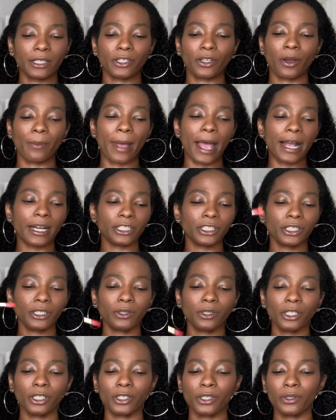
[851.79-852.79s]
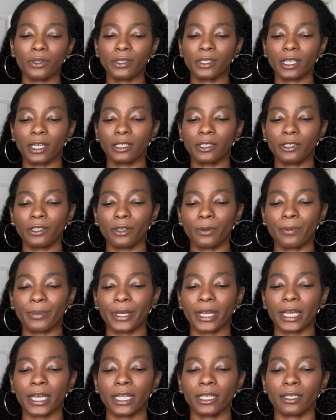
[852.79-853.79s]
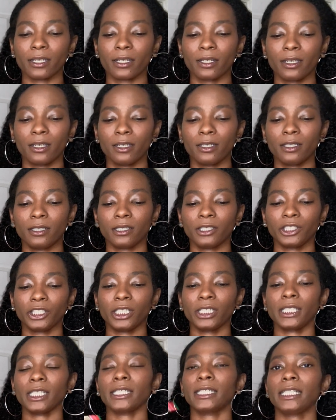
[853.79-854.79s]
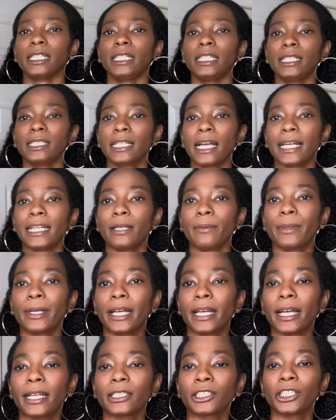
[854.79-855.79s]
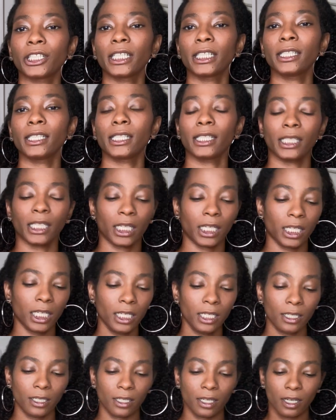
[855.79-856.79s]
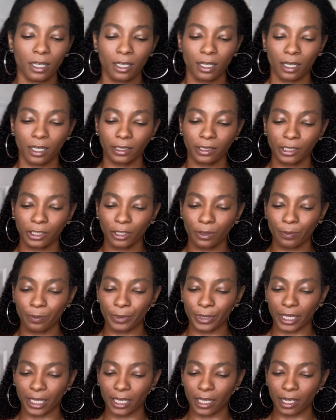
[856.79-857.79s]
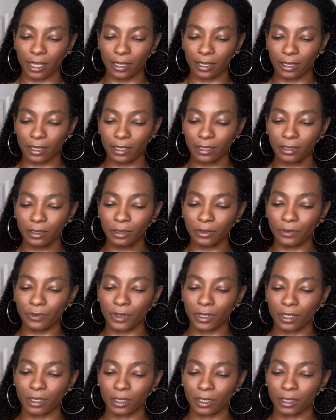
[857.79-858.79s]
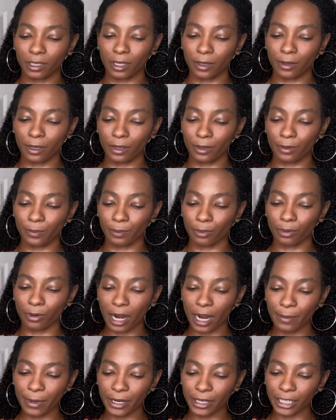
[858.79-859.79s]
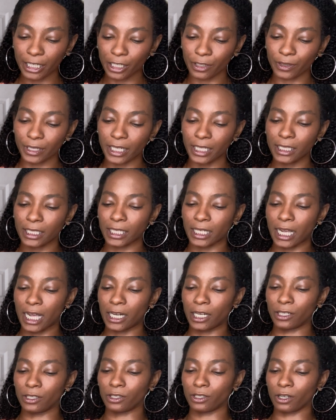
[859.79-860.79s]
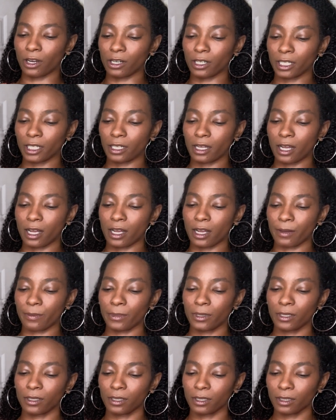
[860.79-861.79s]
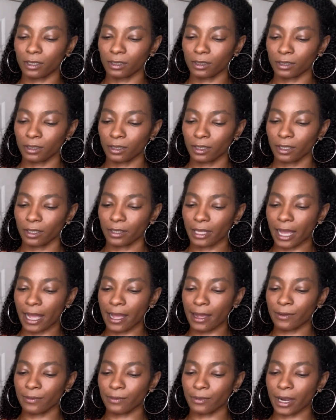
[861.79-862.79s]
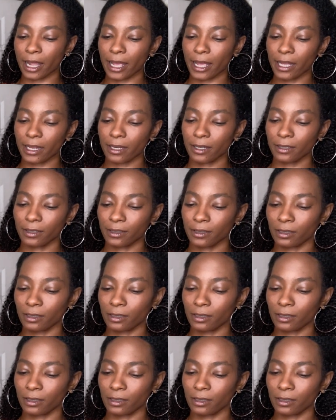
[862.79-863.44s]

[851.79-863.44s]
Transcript: So I'm actually going to use a little bit, just a teeny tiny bit, as you can see, a little bit of the primary green to kind of darken up that red.